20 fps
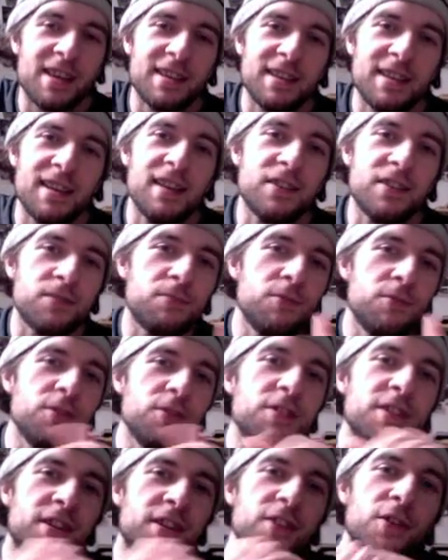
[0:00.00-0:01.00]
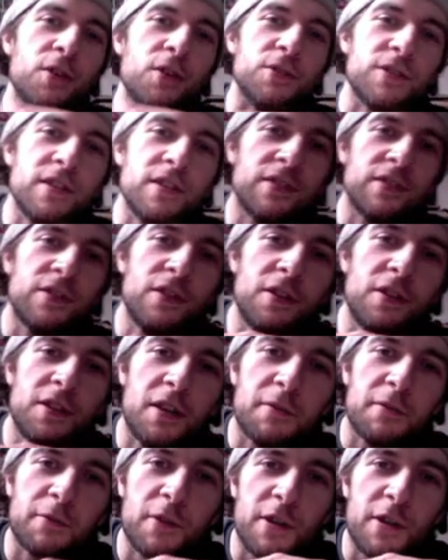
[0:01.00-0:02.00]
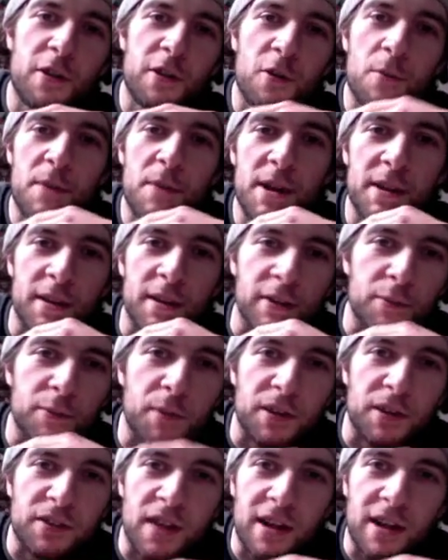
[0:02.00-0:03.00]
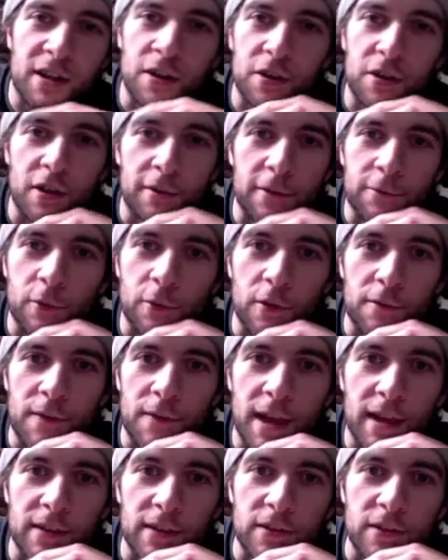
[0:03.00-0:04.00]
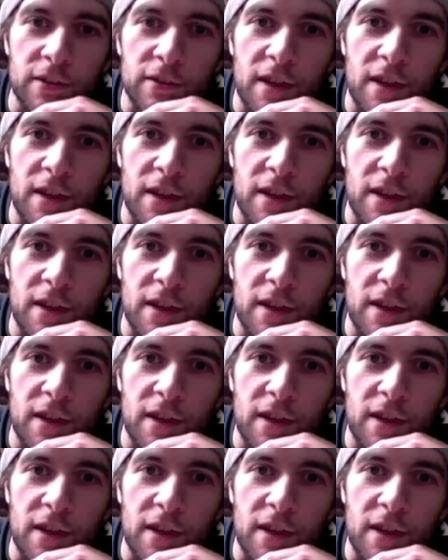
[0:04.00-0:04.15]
It's really close. It's good enough for intermediates, but it's not good enough for advanced.